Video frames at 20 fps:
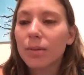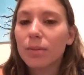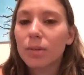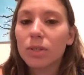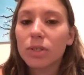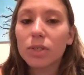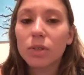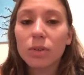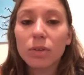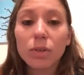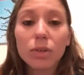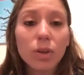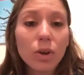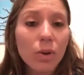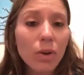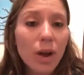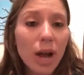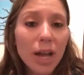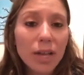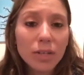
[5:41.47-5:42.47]
So, you
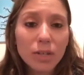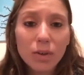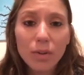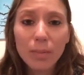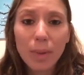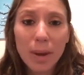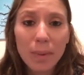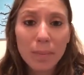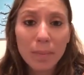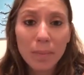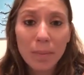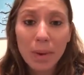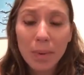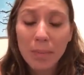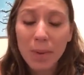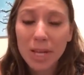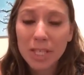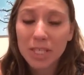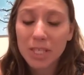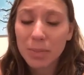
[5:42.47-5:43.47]
know, I do my
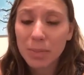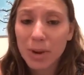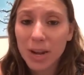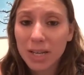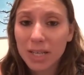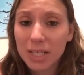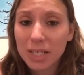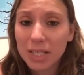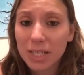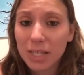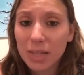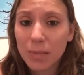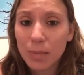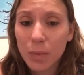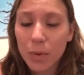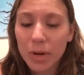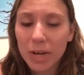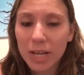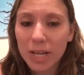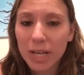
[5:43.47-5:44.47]
mindset practice in the
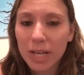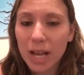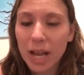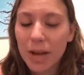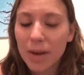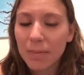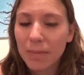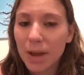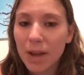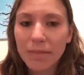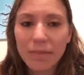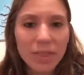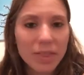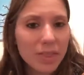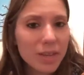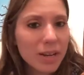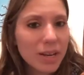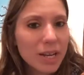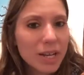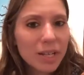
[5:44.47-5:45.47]
morning. I have a
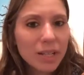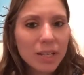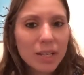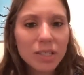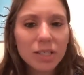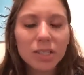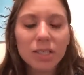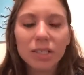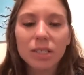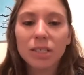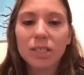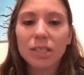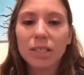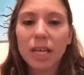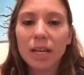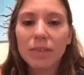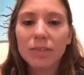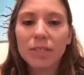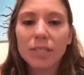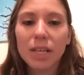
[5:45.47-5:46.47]
very clear
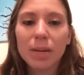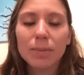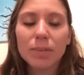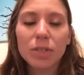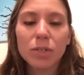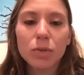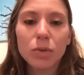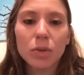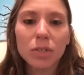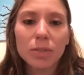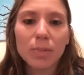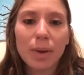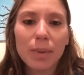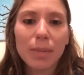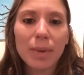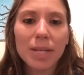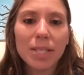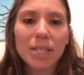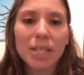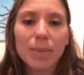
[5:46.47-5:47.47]
set of steps towards my
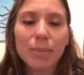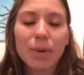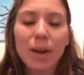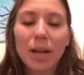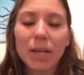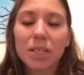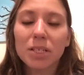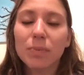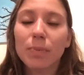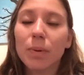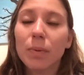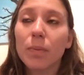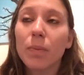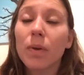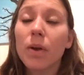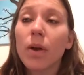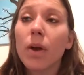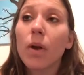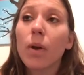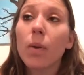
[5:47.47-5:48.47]
mindset practice. But
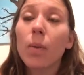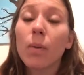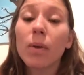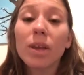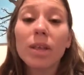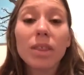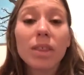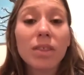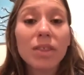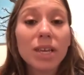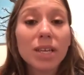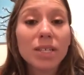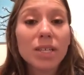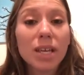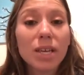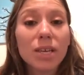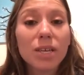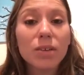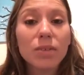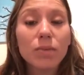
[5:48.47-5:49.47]
one of the things
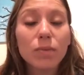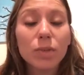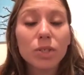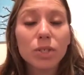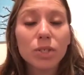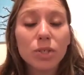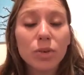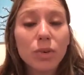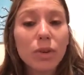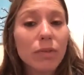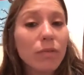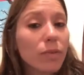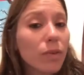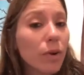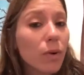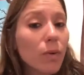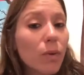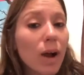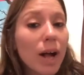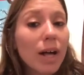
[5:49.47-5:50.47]
I was doing for
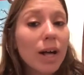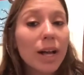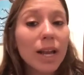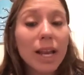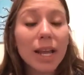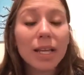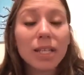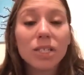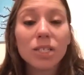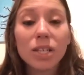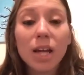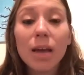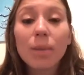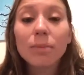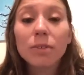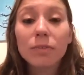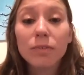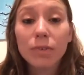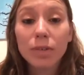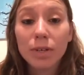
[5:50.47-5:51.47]
a while and I
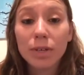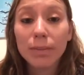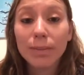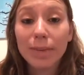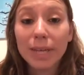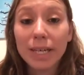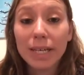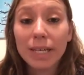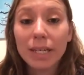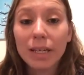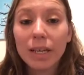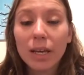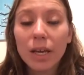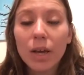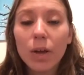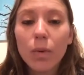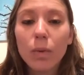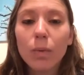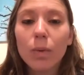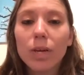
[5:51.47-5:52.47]
stopped for a bit
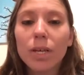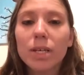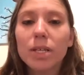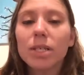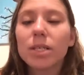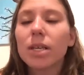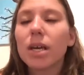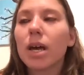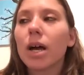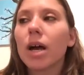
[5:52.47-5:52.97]
was